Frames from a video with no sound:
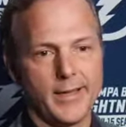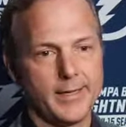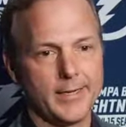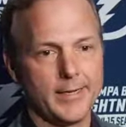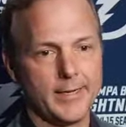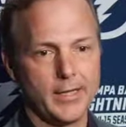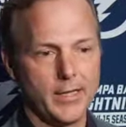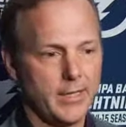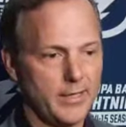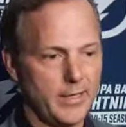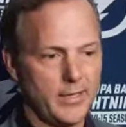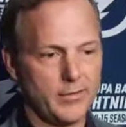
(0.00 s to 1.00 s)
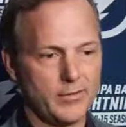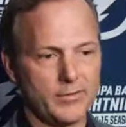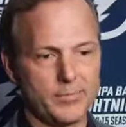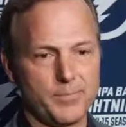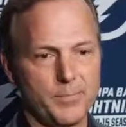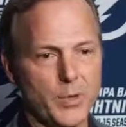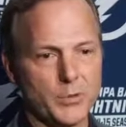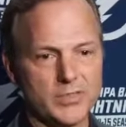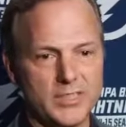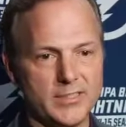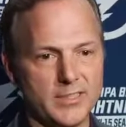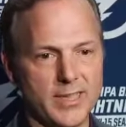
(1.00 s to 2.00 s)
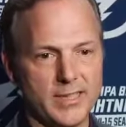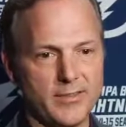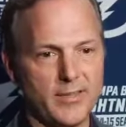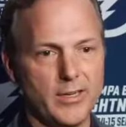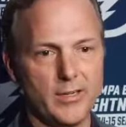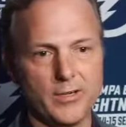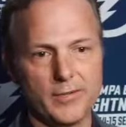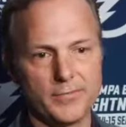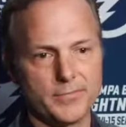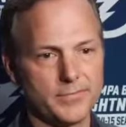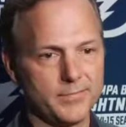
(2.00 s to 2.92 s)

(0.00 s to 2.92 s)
Uh, as postseason gets near, and if